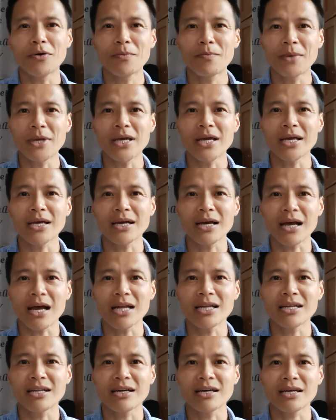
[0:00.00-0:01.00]
being
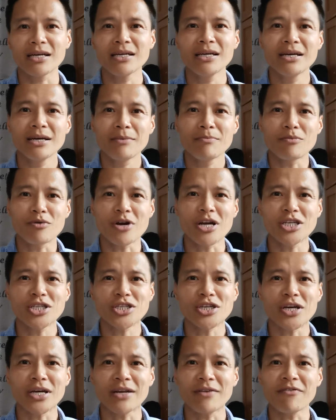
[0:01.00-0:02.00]
under
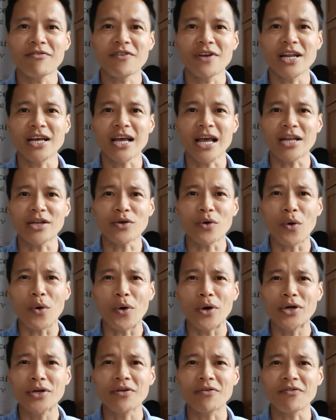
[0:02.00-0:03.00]
pressure and feeling
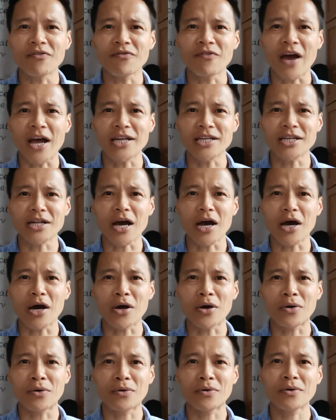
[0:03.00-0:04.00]
annoyed to find it
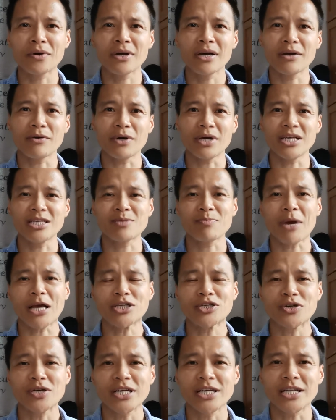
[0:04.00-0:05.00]
out,
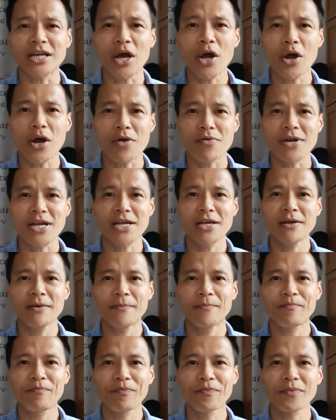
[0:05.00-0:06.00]
especially in a hurry.
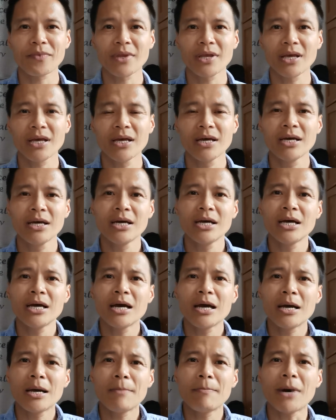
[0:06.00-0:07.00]

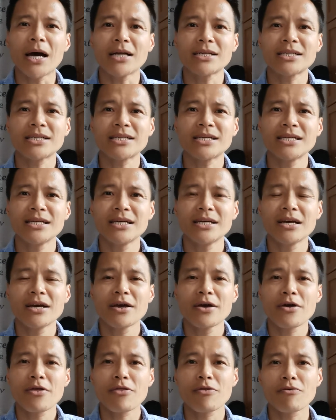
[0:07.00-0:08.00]
But
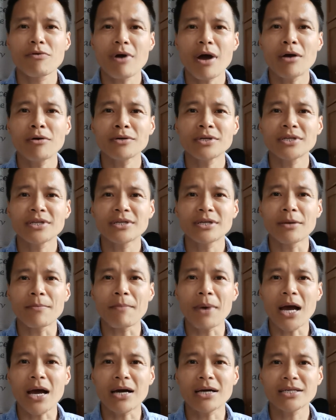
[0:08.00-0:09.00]
throughout the
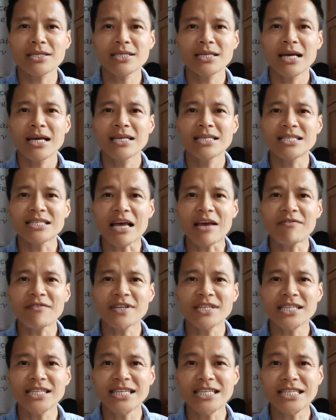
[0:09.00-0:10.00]
past
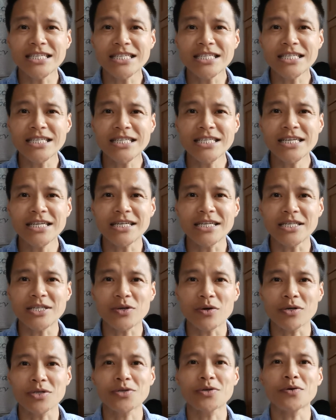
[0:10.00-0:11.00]
17 years
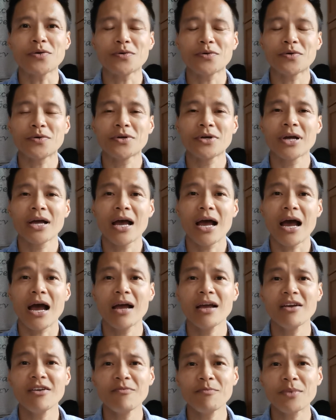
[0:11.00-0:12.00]
or so,
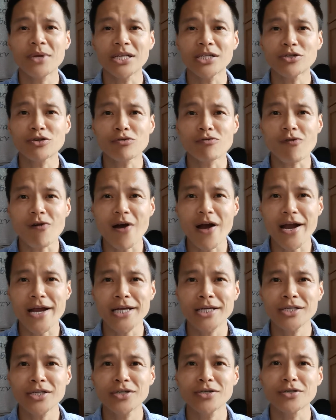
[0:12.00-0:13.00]
I have been
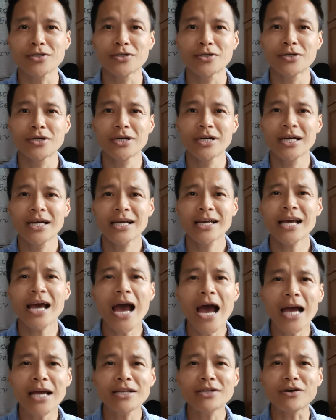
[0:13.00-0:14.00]
trying to
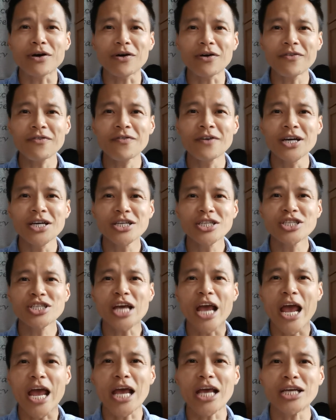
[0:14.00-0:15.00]
kind of
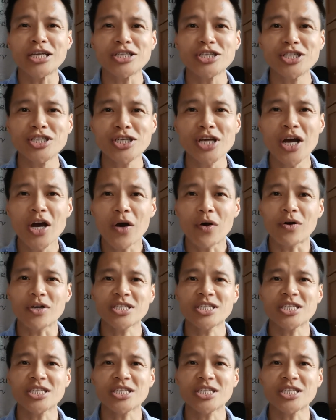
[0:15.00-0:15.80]
change or